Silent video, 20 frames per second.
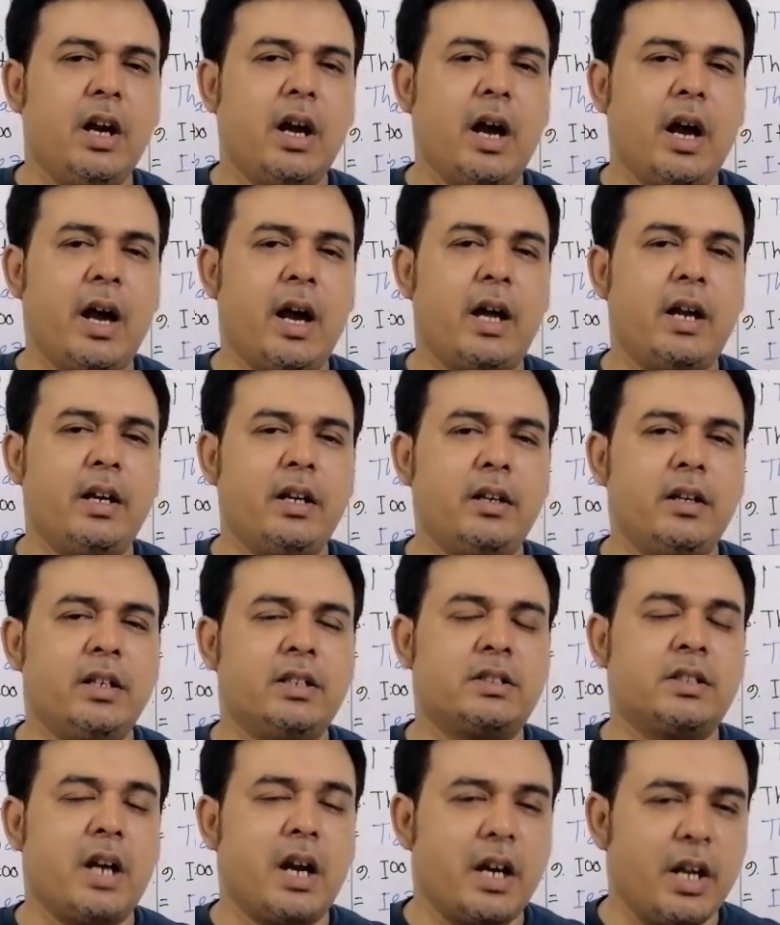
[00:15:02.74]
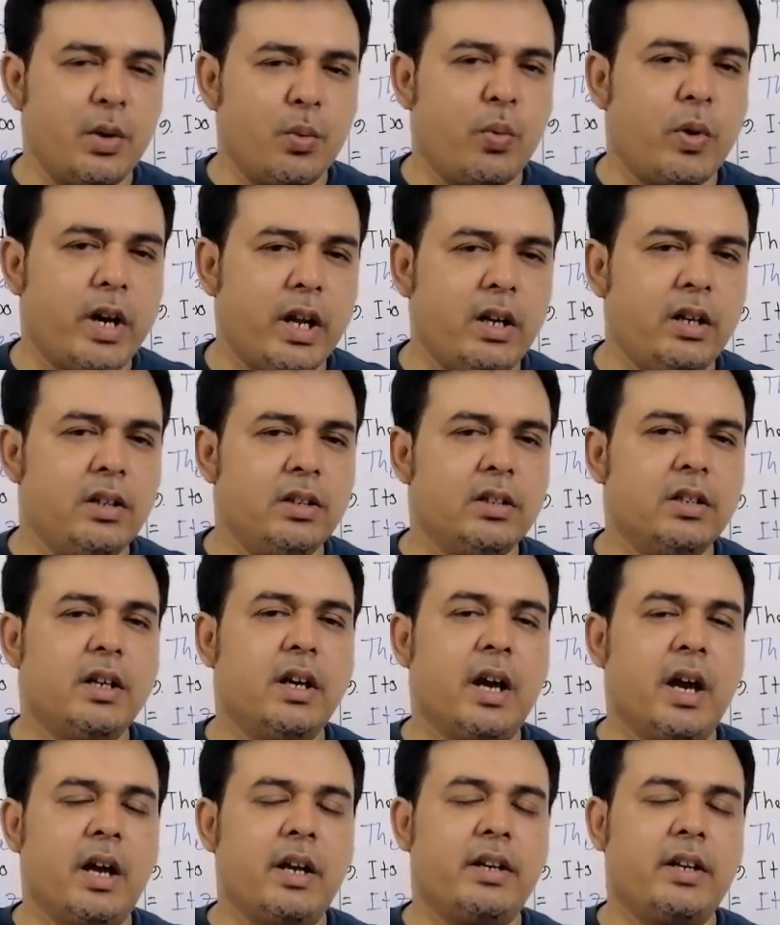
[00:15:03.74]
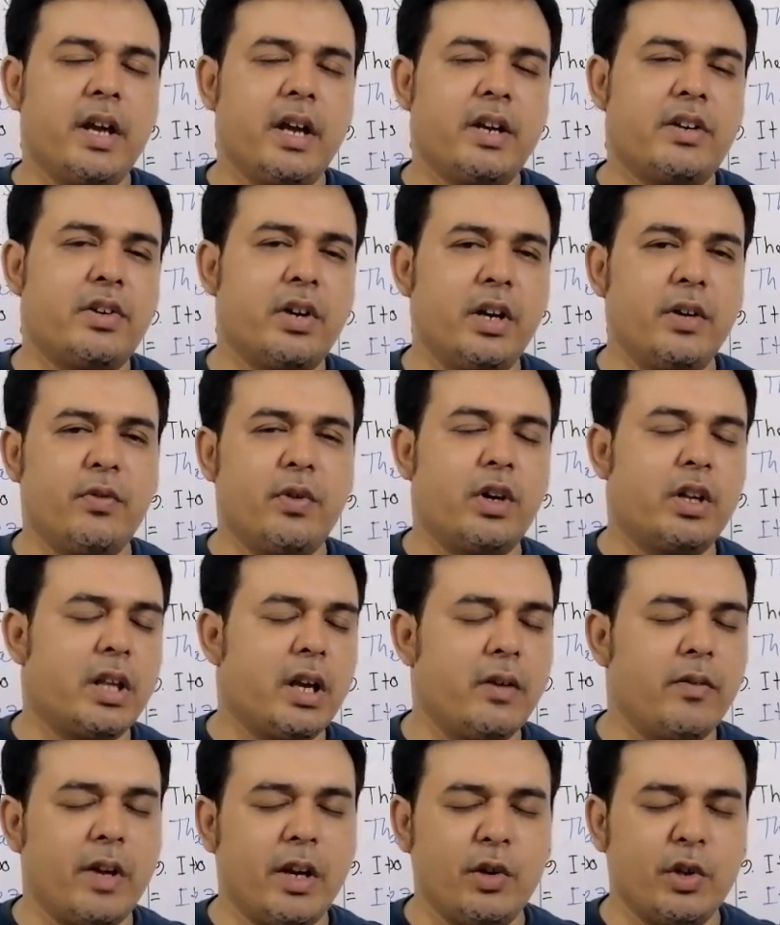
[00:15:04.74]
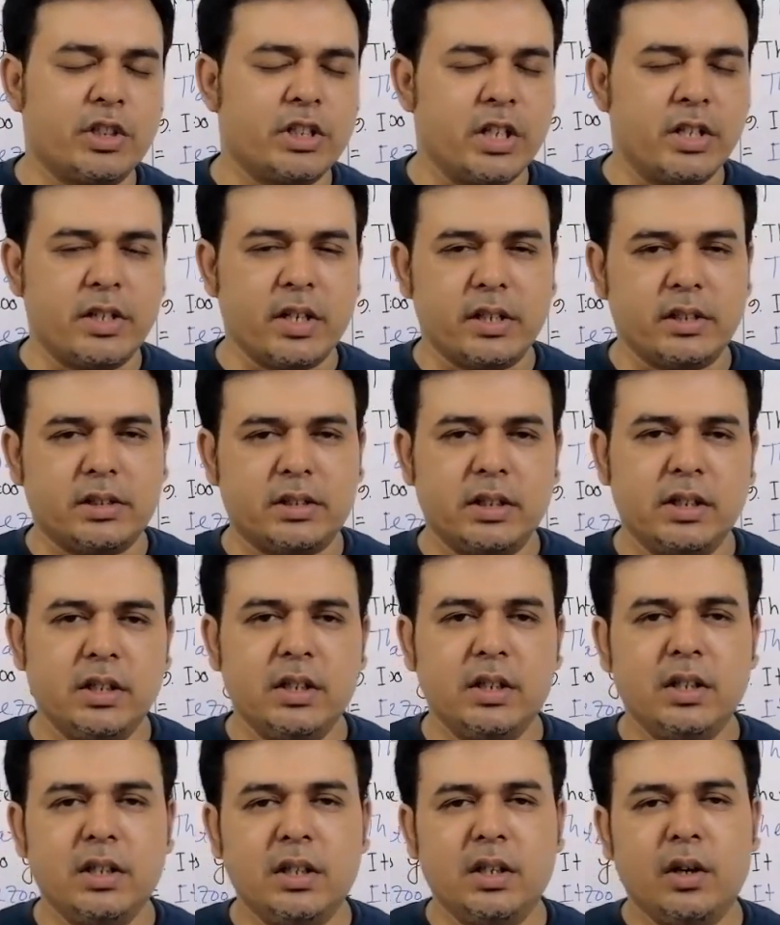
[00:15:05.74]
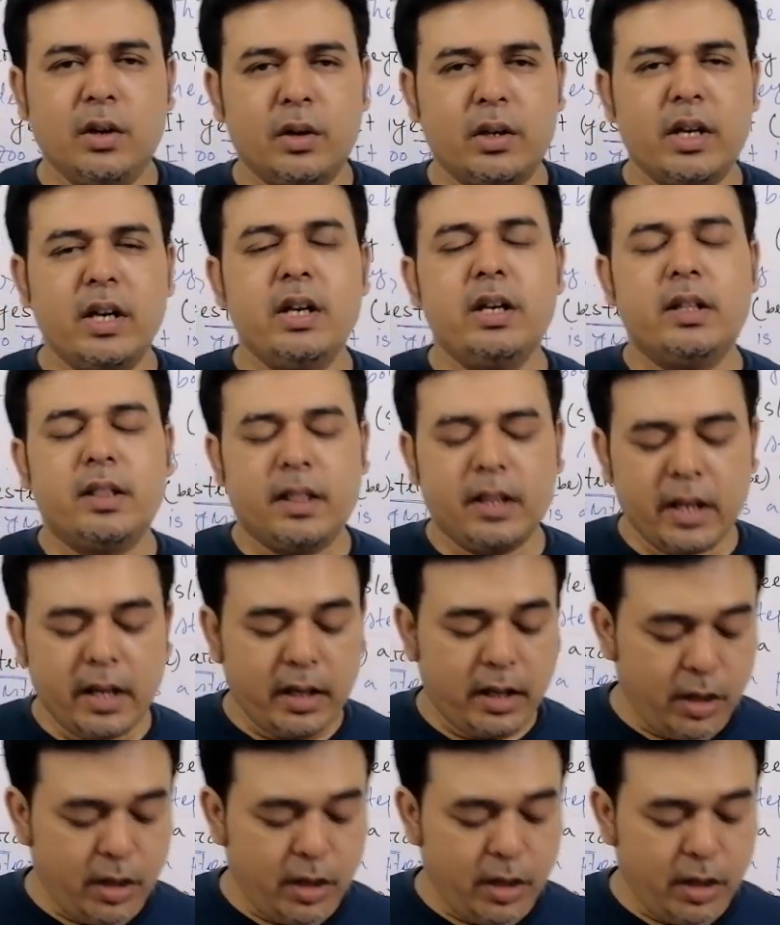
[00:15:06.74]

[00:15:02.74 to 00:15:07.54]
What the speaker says: and study well and get ready for the evaluation test. Okay, thank